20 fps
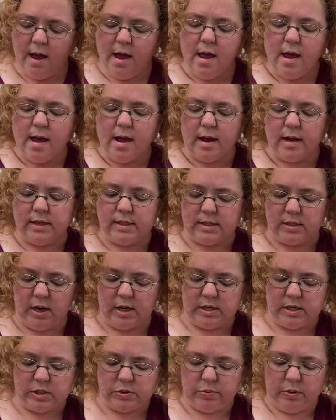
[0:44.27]
and so I
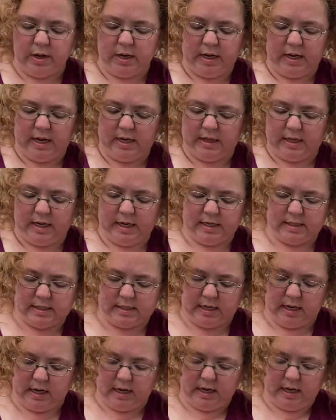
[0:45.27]
just want to get these
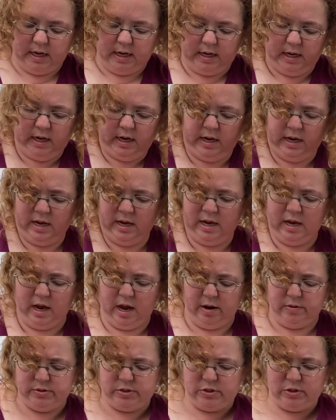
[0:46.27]
done.
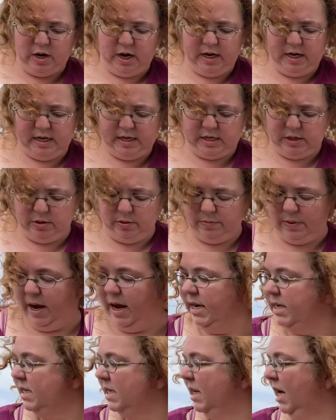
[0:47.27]
I was trying to do them
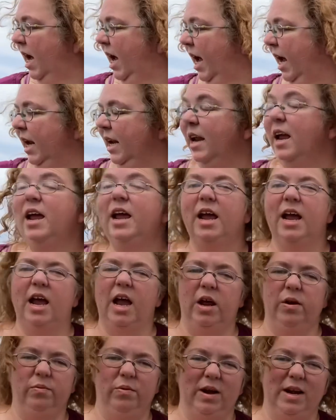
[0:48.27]
last night
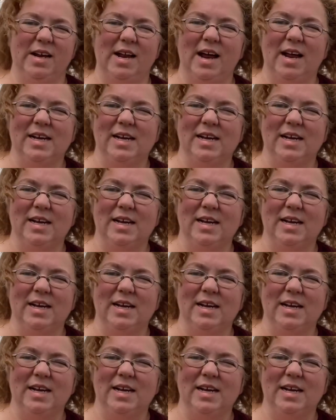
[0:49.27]
and ran out of